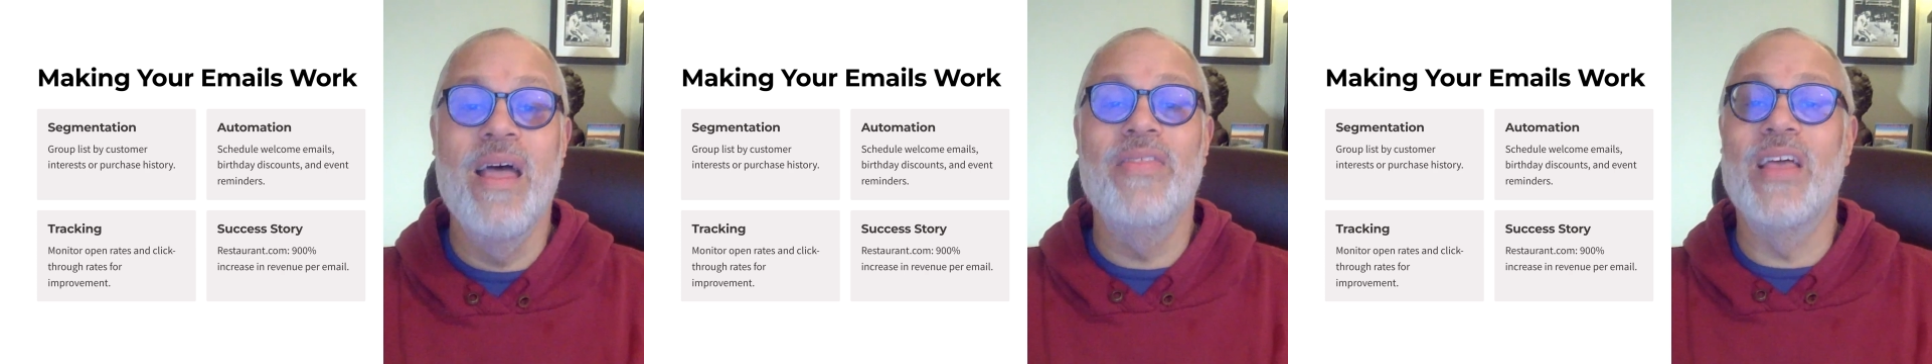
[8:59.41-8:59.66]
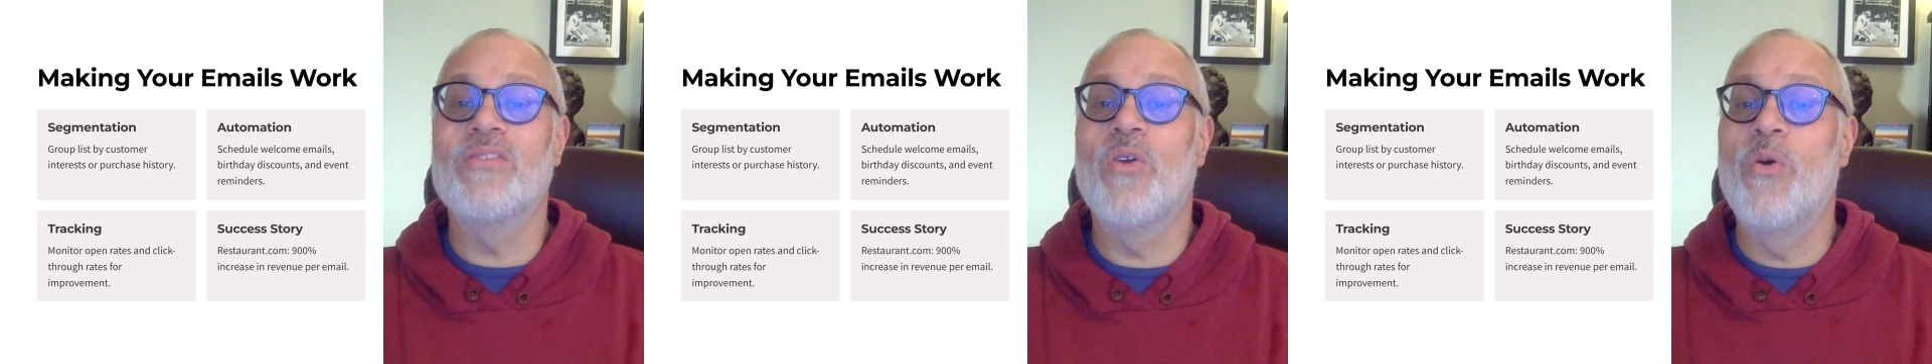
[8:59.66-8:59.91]

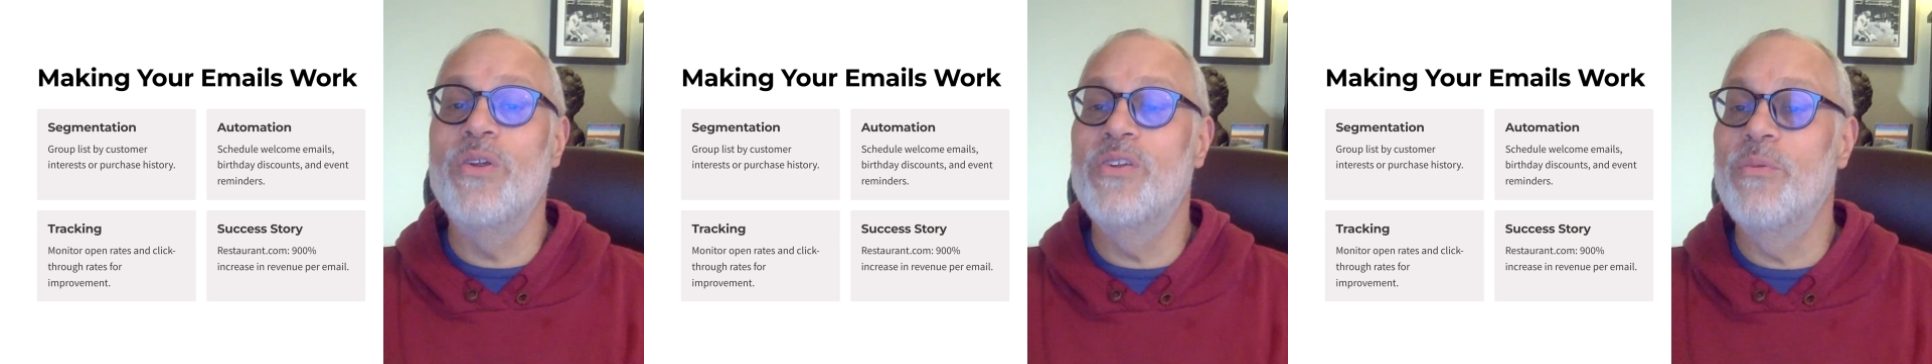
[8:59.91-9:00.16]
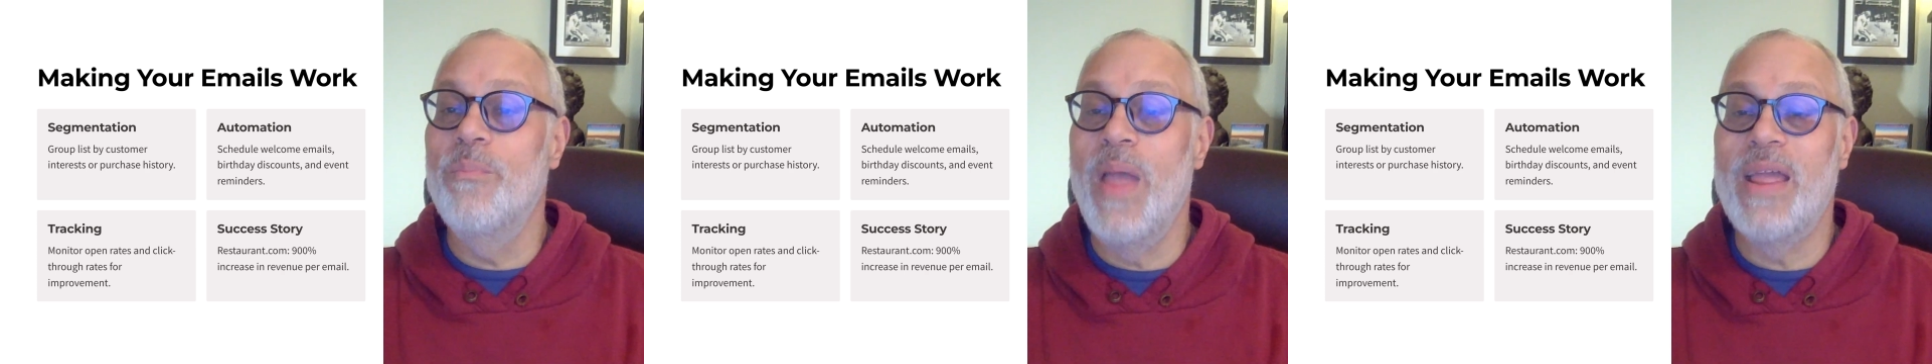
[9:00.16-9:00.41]
that's going
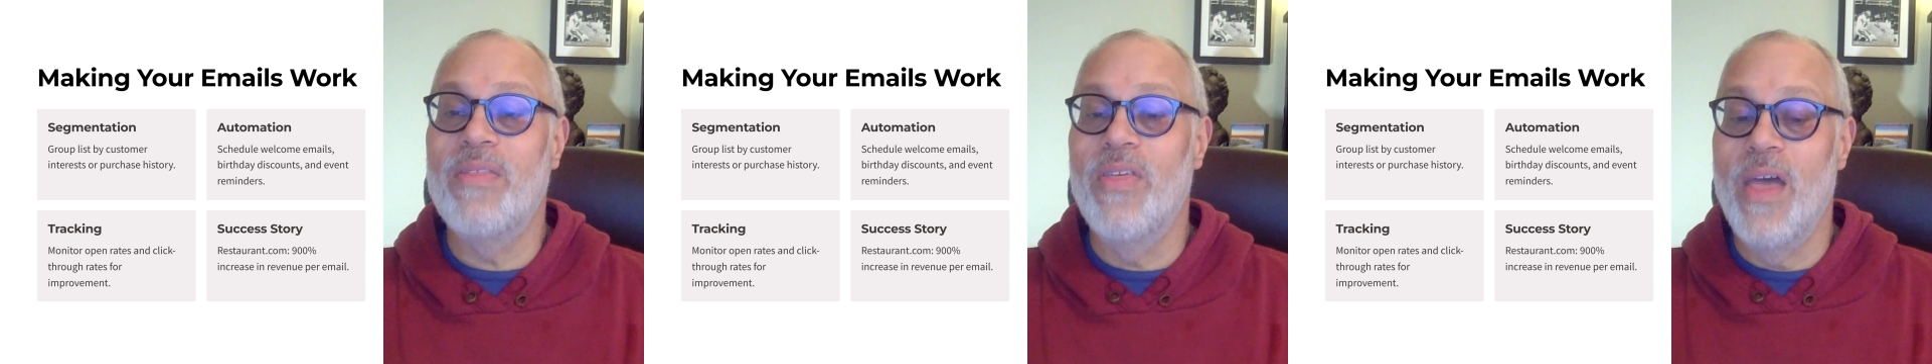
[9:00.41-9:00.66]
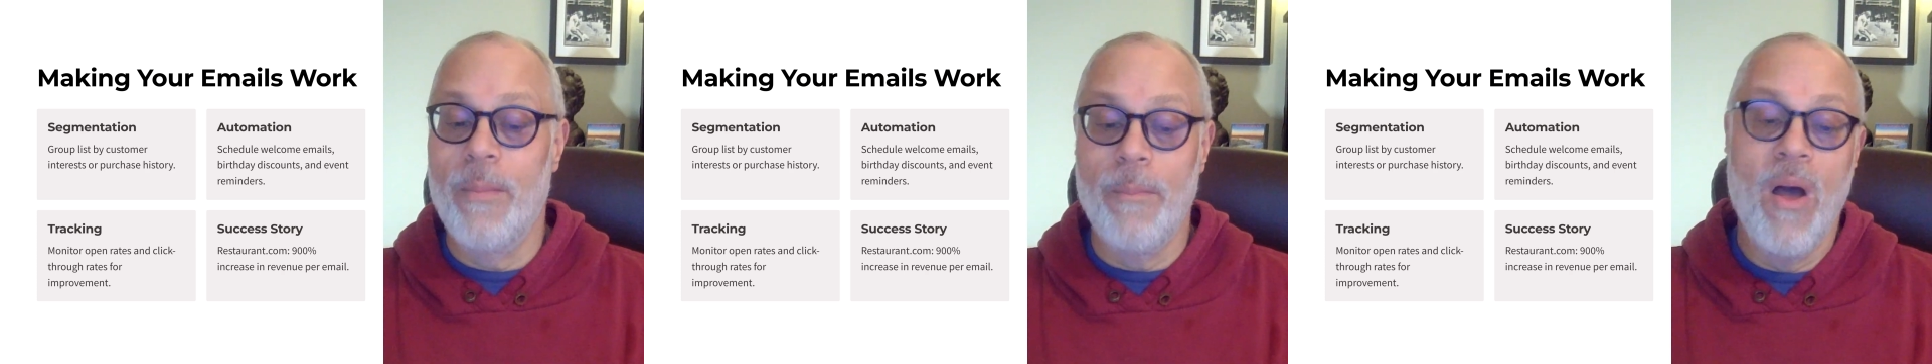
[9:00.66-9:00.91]
to make
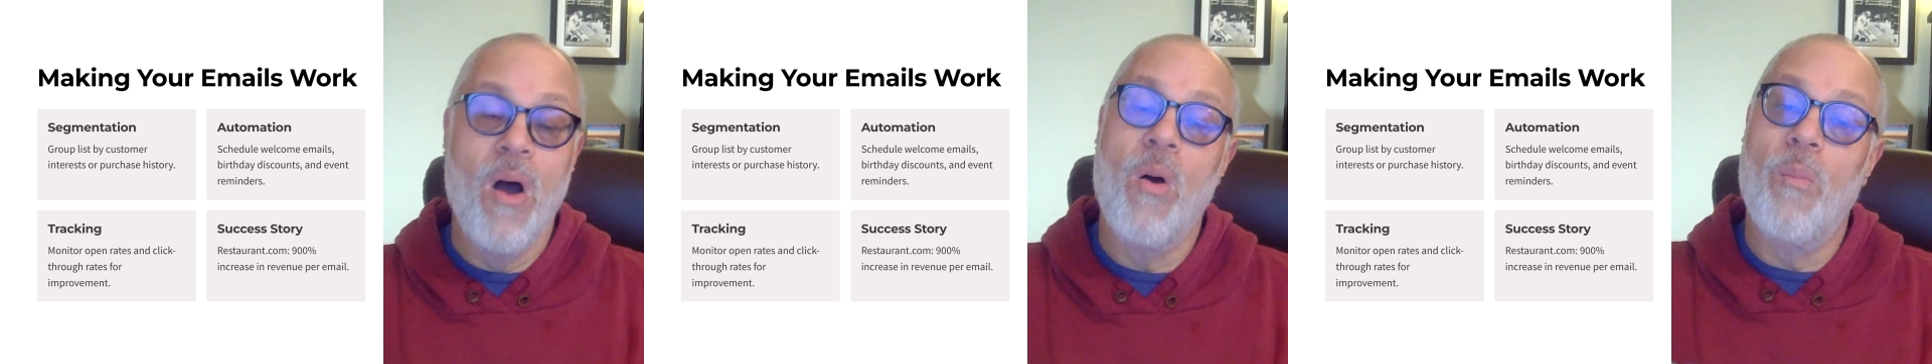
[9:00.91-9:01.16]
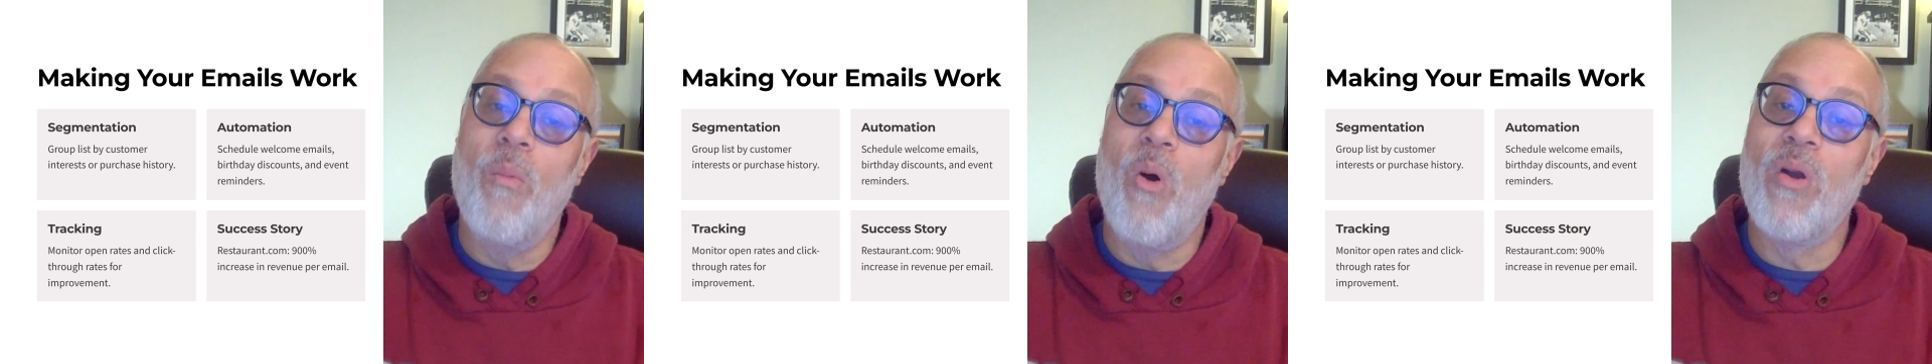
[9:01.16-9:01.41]
them
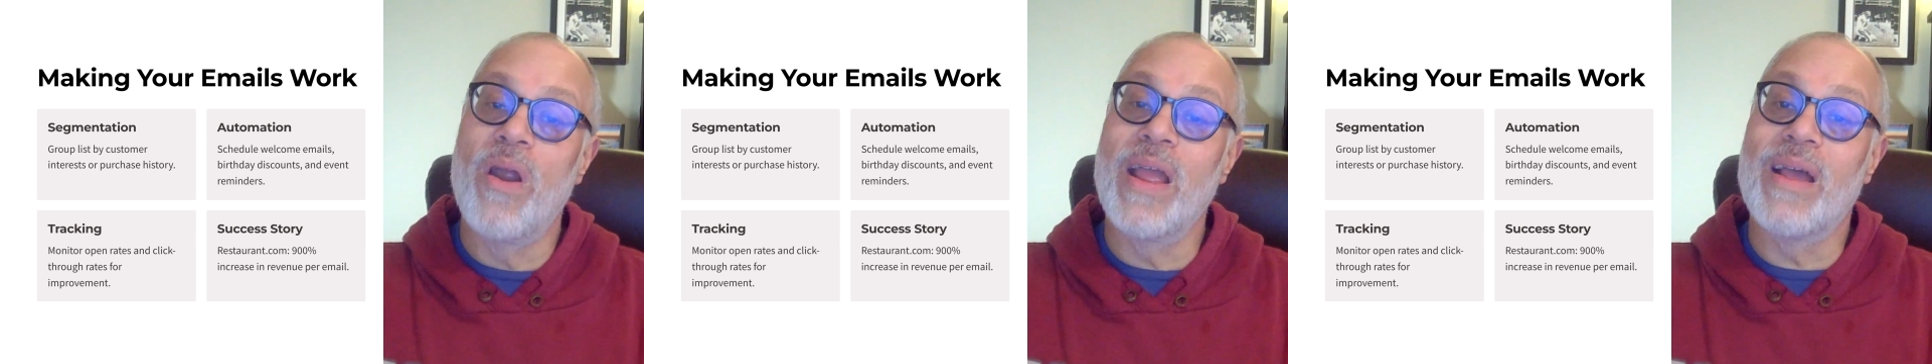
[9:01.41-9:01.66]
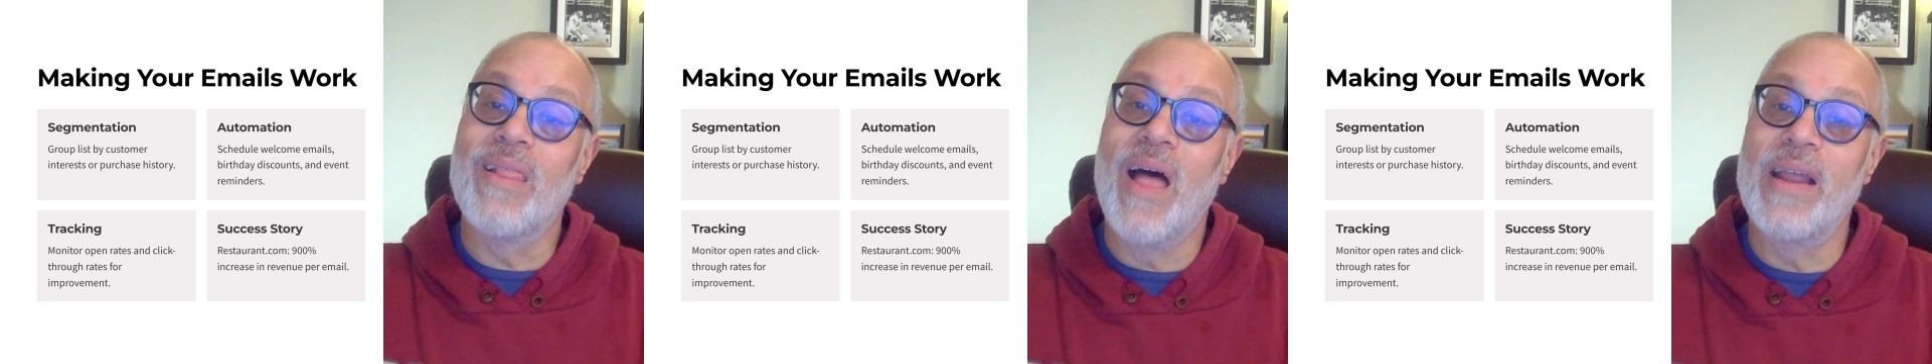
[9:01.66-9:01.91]
more
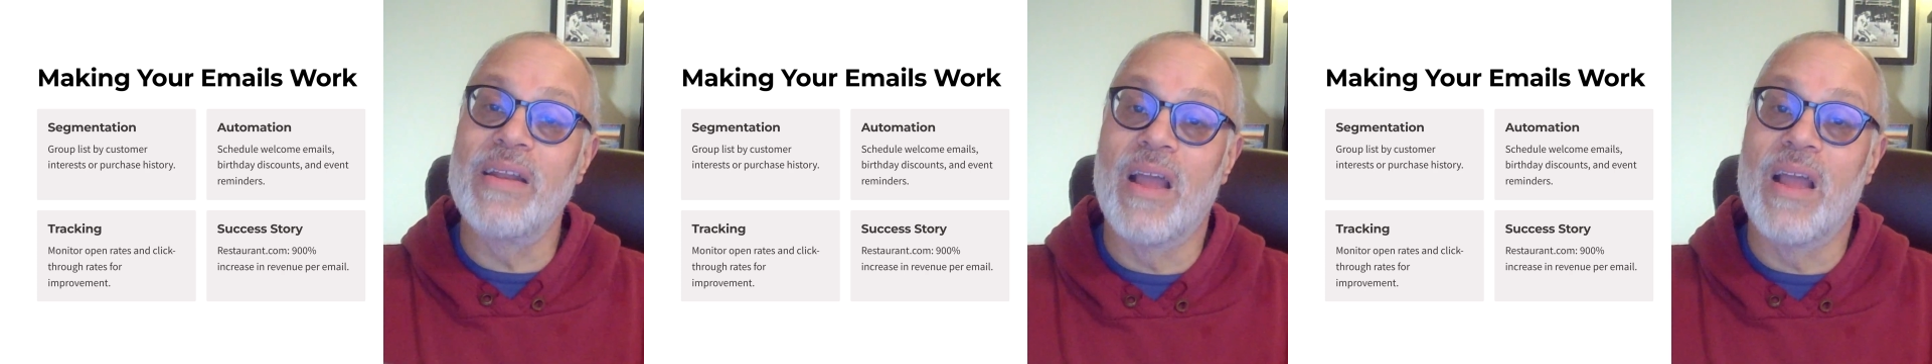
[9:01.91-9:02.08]
inclined